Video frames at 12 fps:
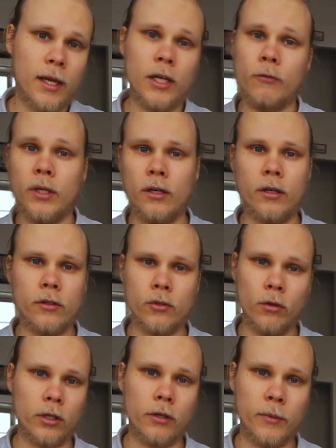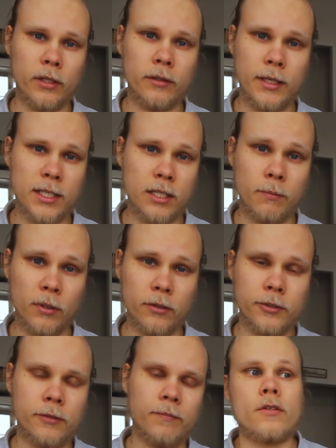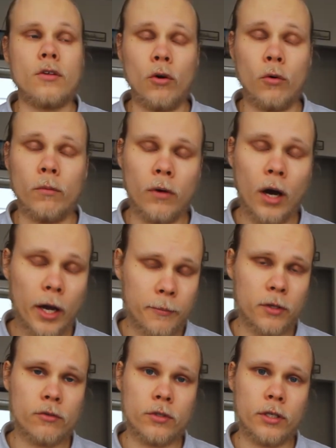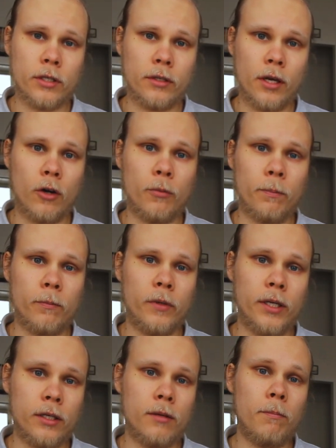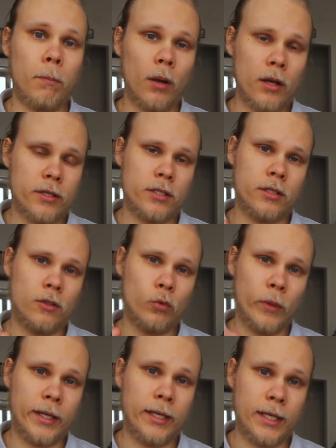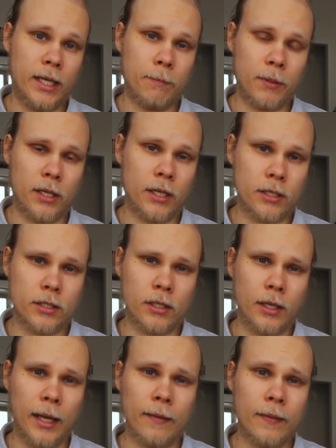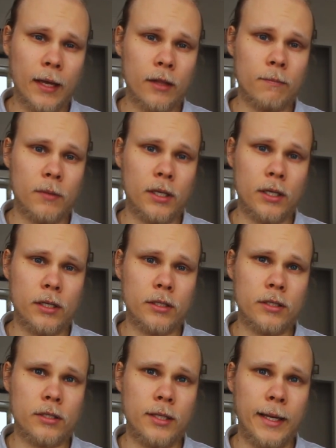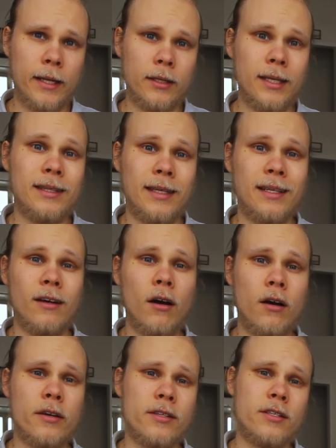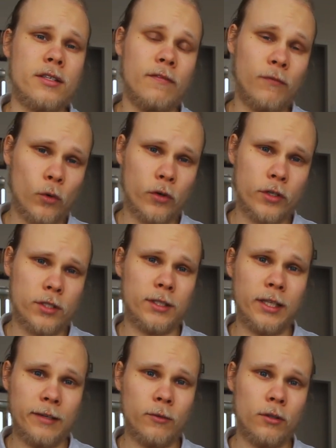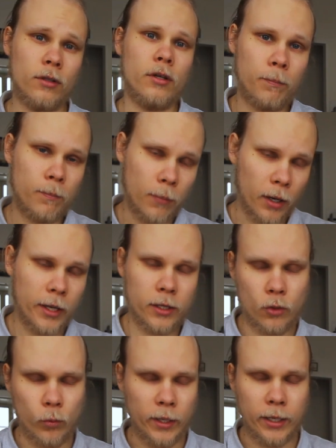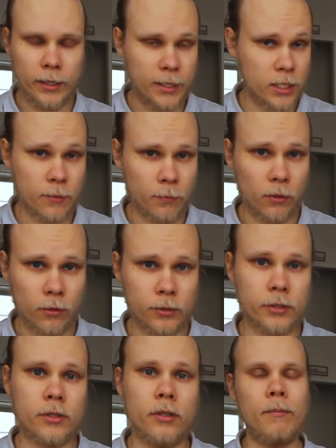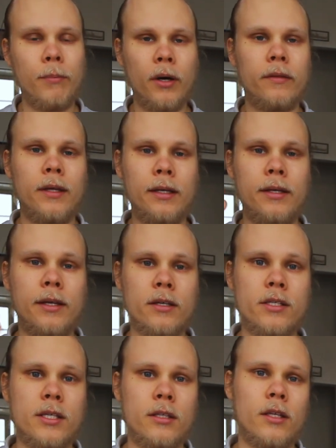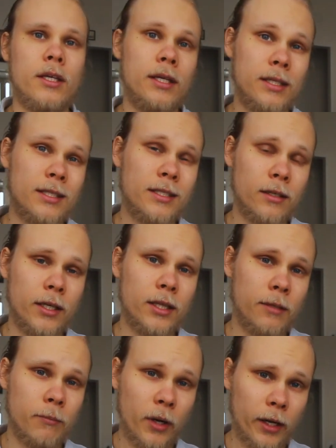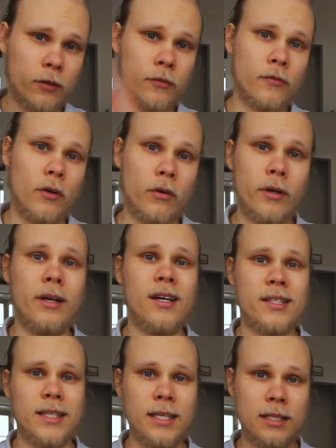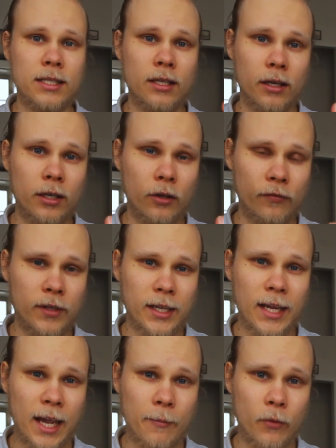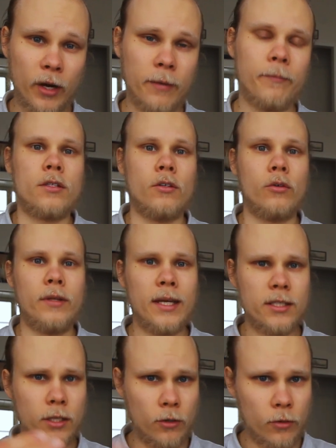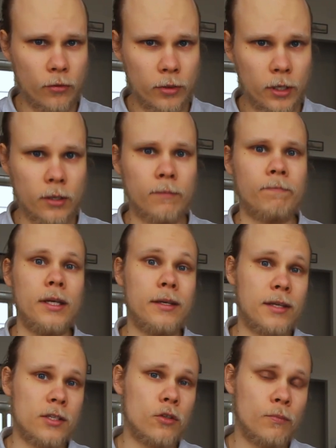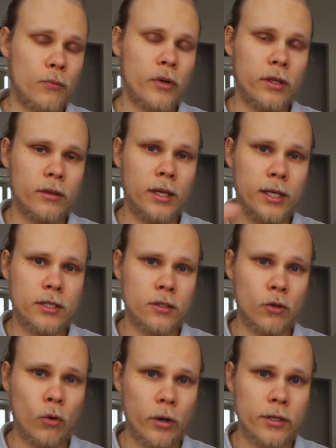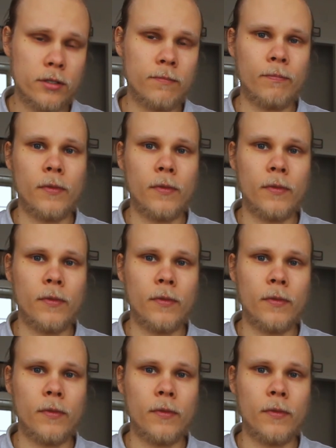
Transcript: And we are talking about decibels. So I'm using it now in +20 dPs, and that means that it enhances the voice level by 20 decibels, but it does it inside the microphone, not inside of the camera. So that's a good thing. It doesn't bring the hiss noise.